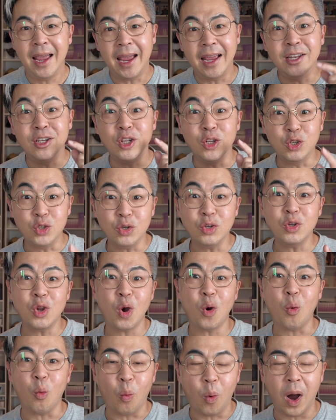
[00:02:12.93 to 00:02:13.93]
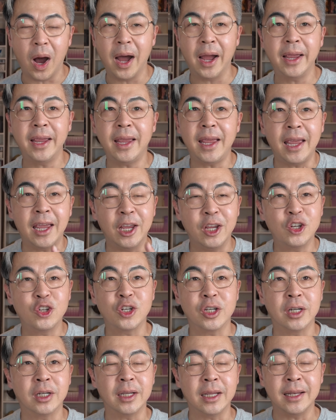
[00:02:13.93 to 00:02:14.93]
And did you know why
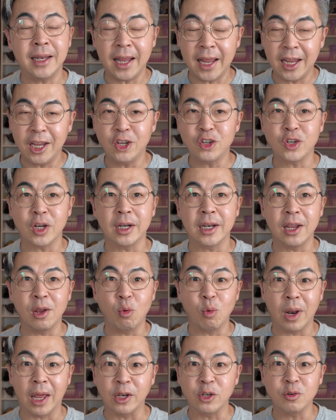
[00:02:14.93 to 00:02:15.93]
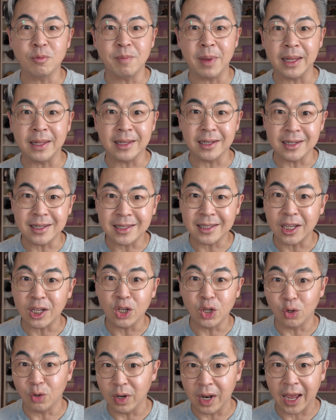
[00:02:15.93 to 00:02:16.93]
Asia in Asia they would like to make their
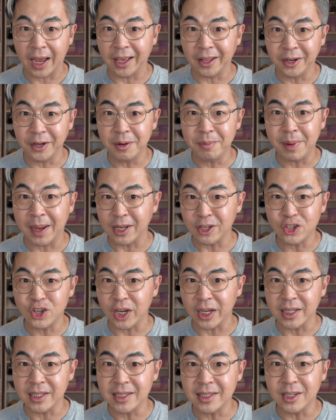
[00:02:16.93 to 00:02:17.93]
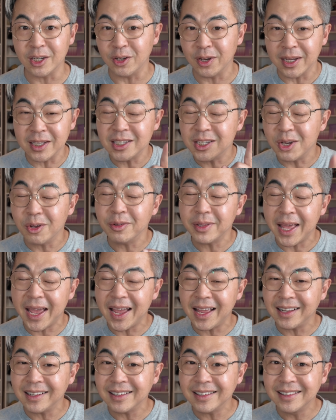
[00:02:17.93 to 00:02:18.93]
skin look lighter by chance? Do you guys know
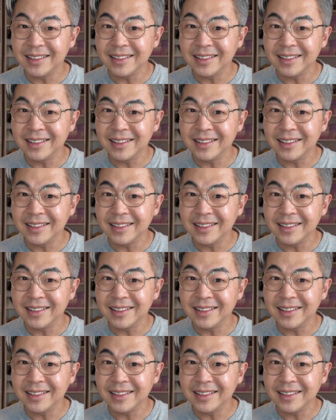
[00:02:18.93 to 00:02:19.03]
that?